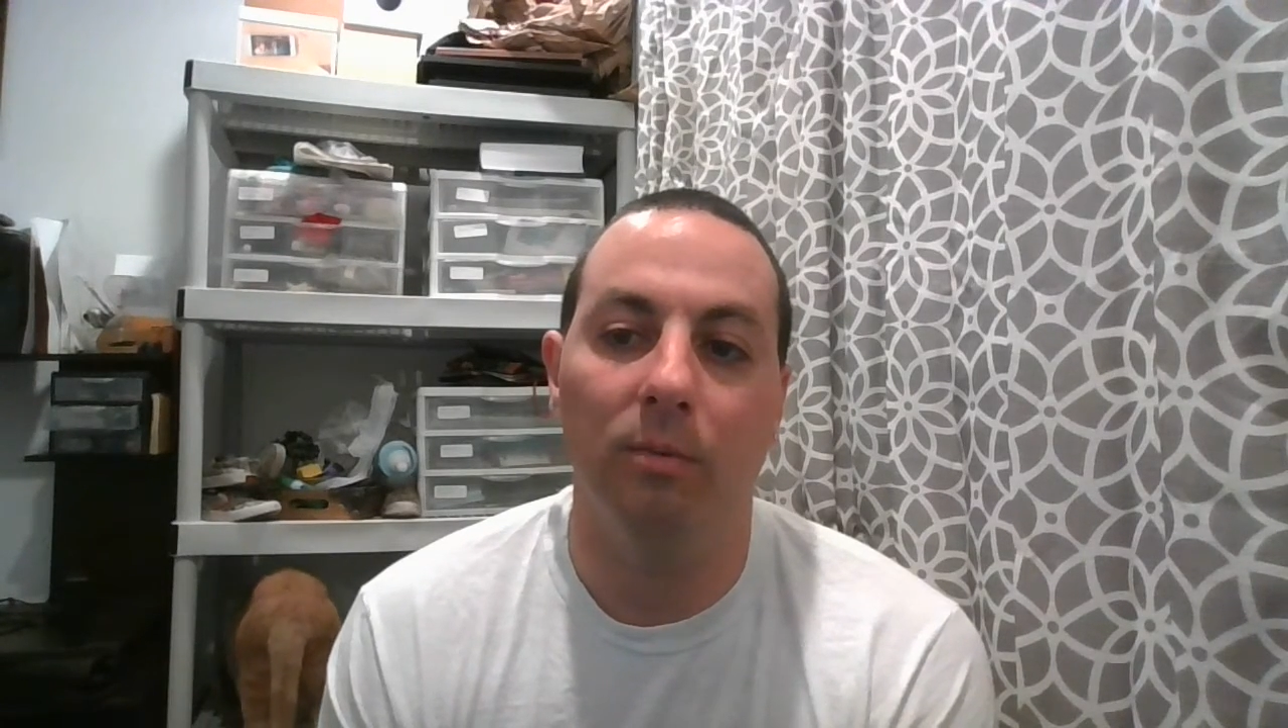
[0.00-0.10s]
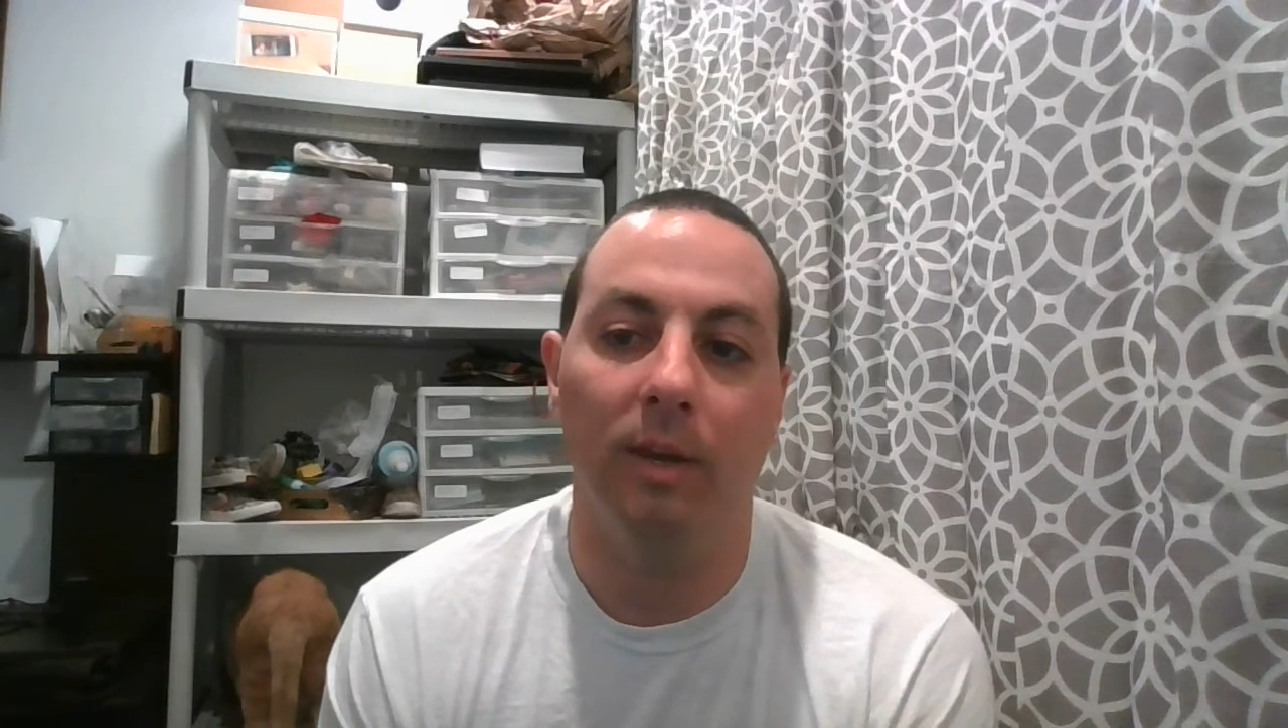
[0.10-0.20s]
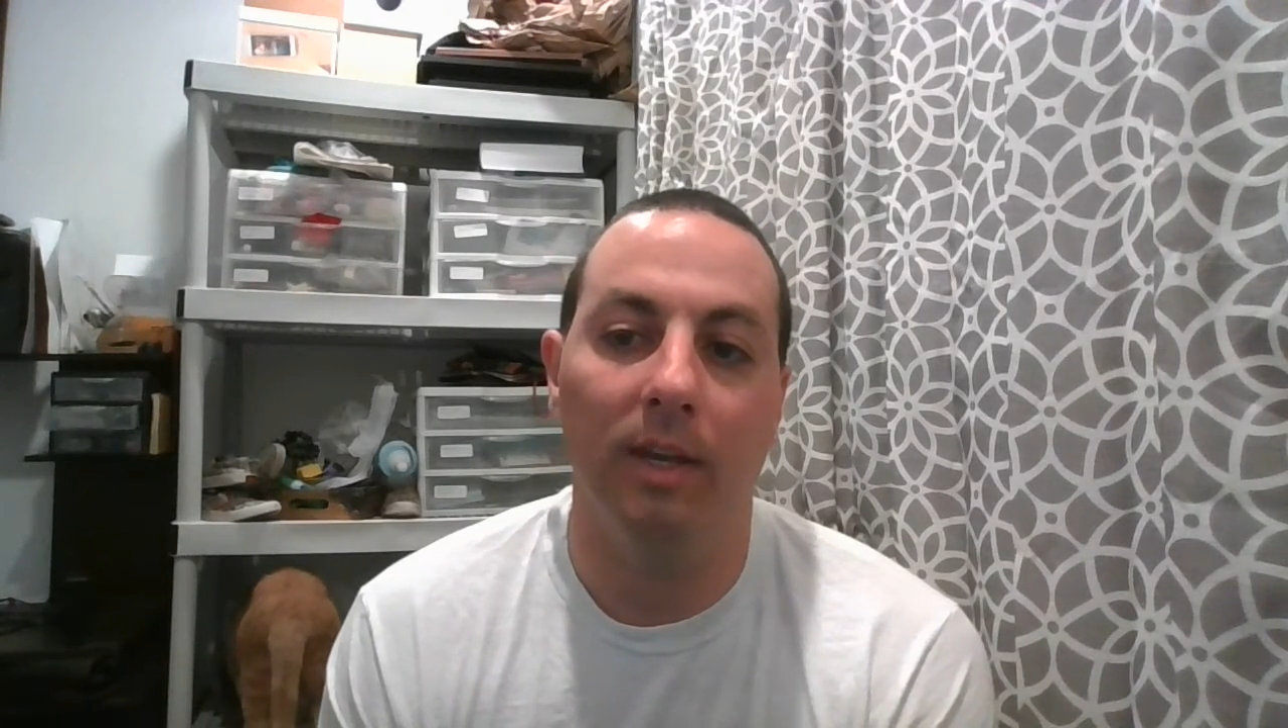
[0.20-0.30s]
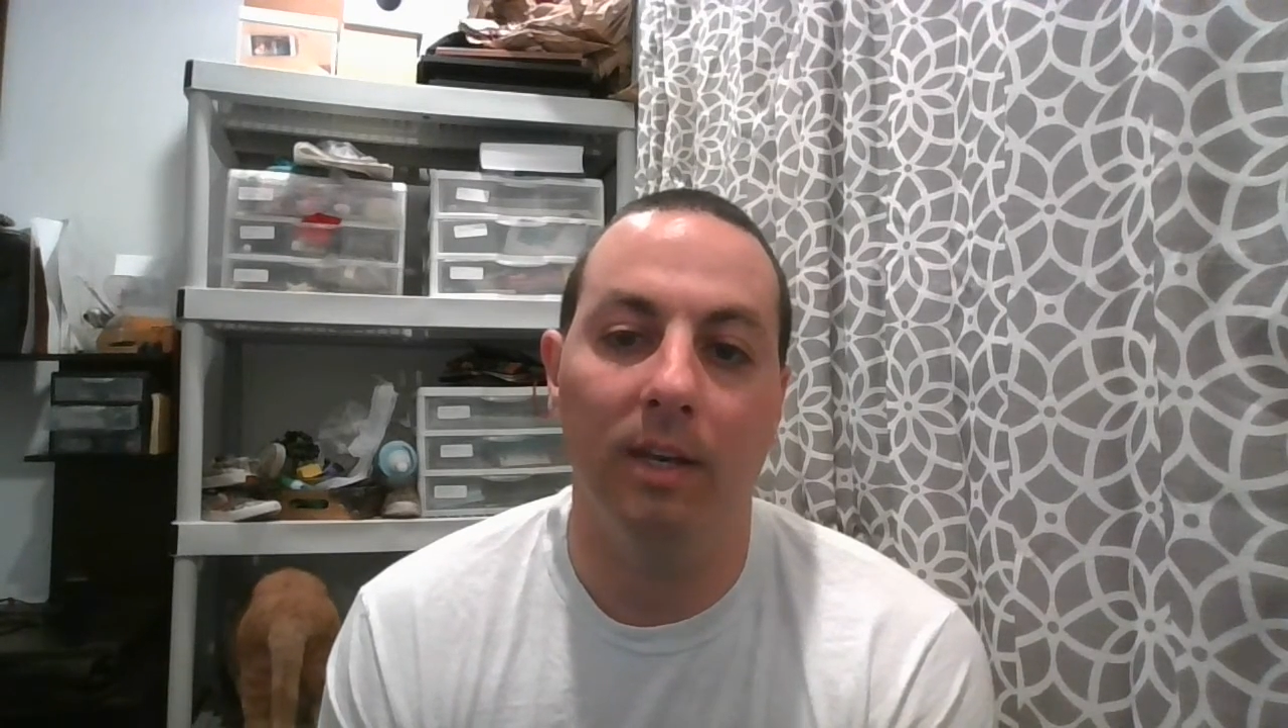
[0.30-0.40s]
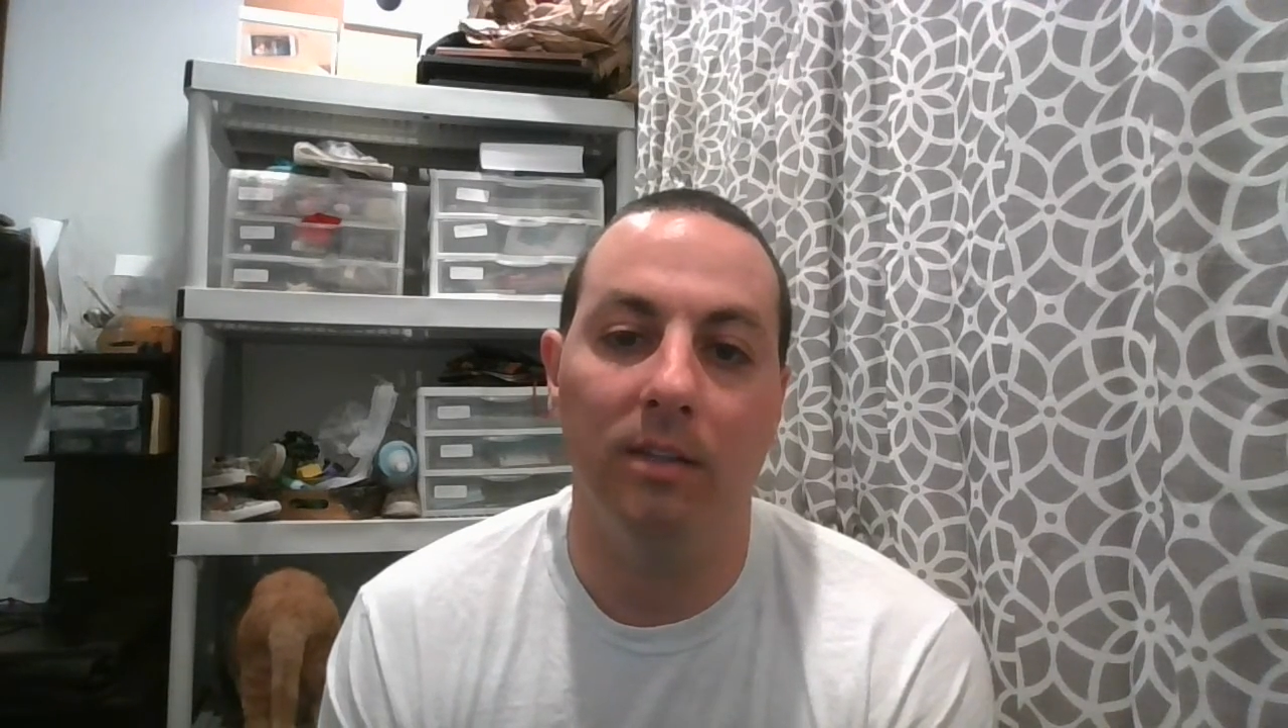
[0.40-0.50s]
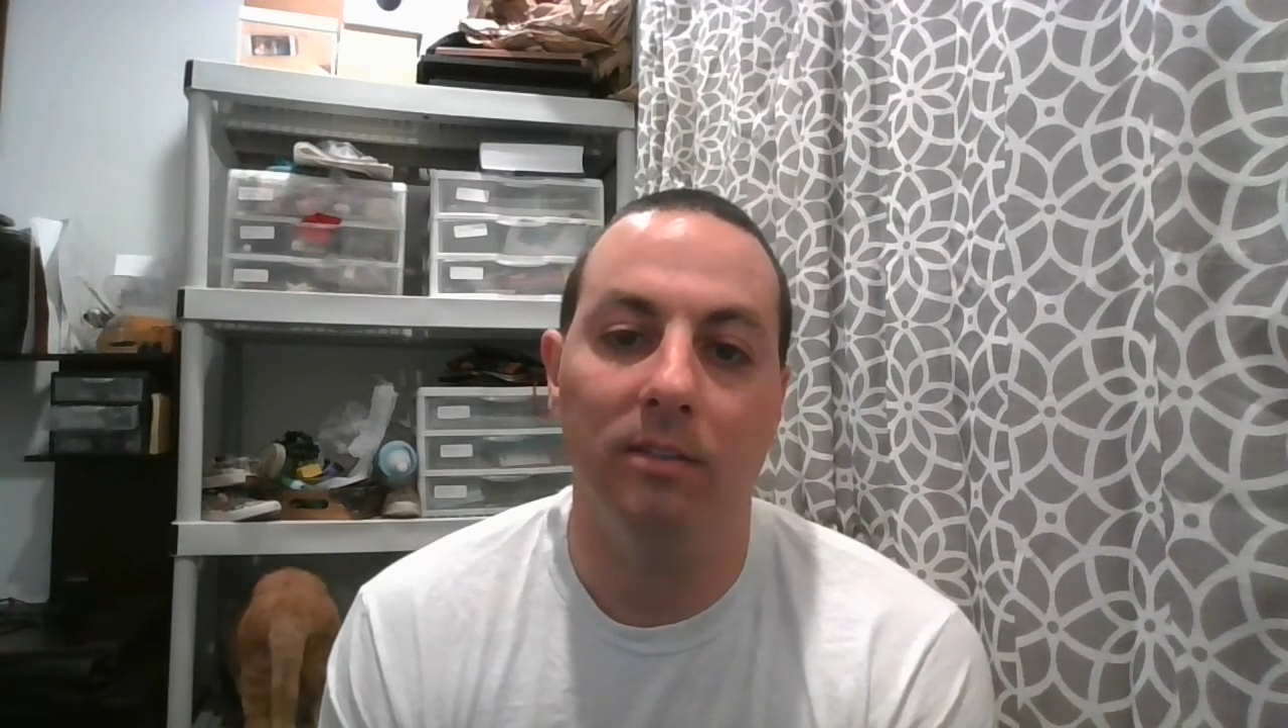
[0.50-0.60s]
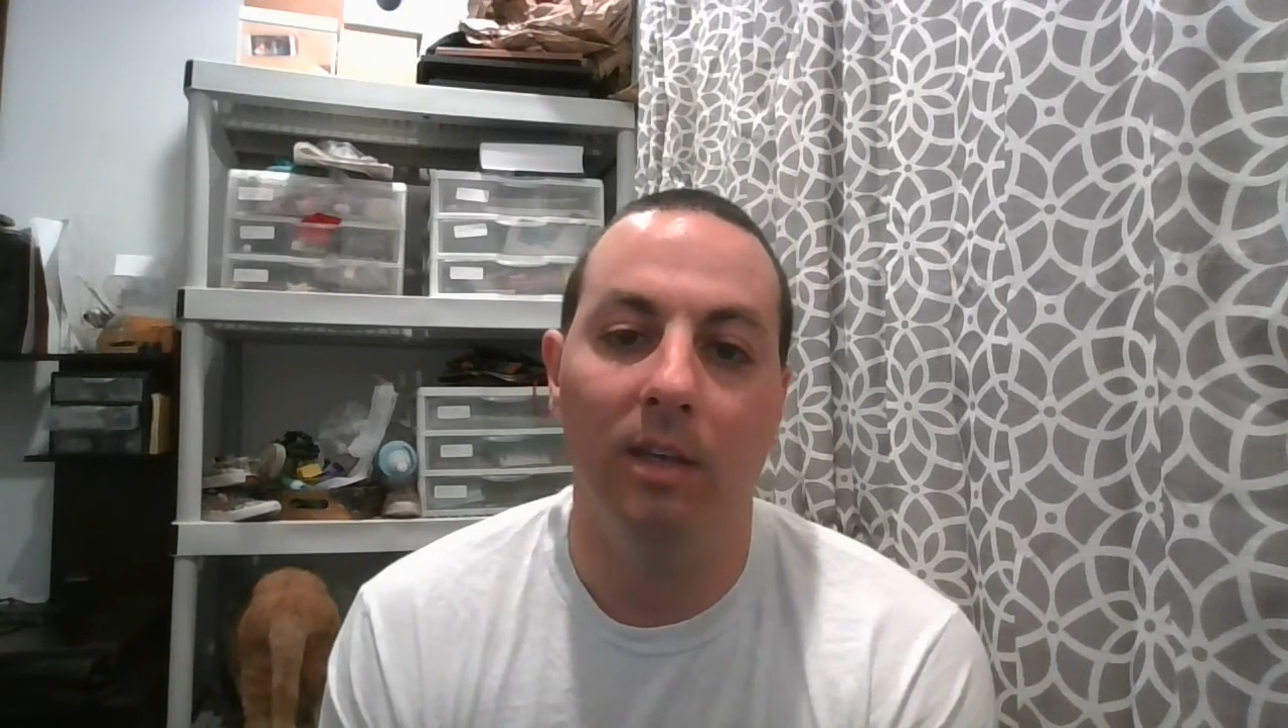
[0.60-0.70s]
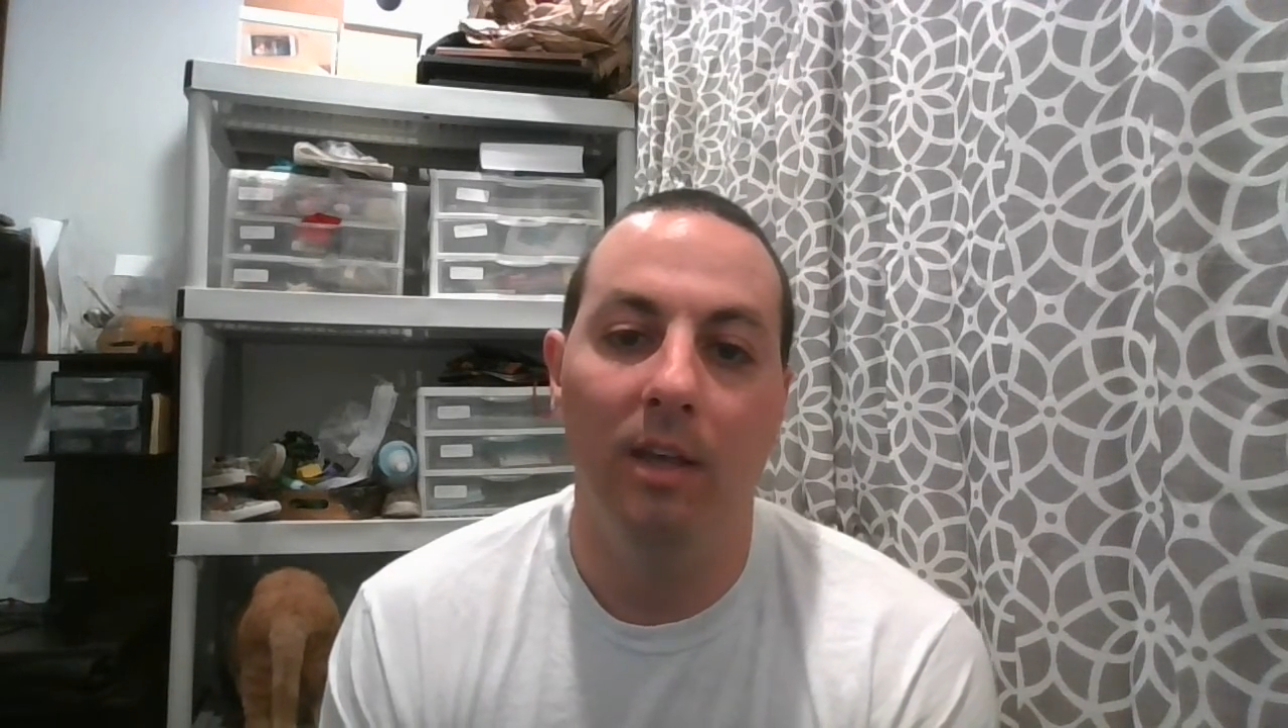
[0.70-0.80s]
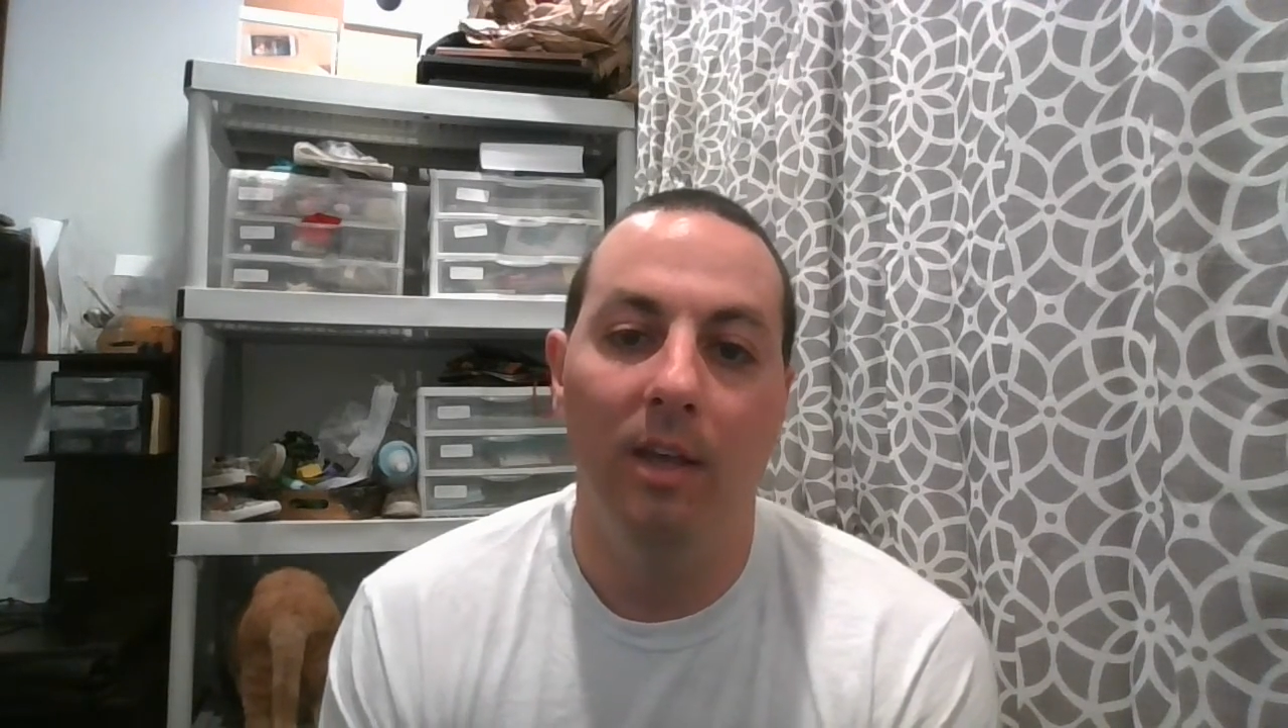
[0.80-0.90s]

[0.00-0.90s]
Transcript: the way it is.